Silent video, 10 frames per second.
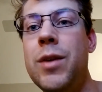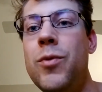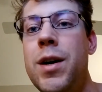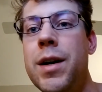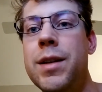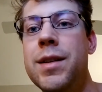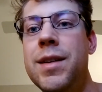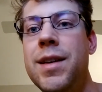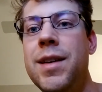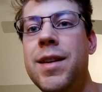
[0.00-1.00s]
want
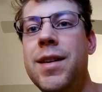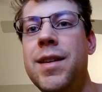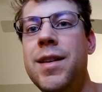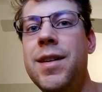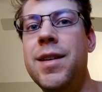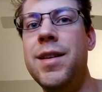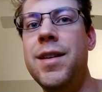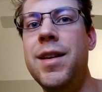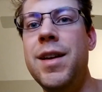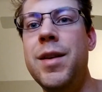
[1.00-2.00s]

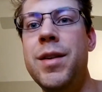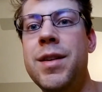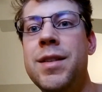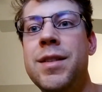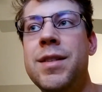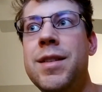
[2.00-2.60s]
in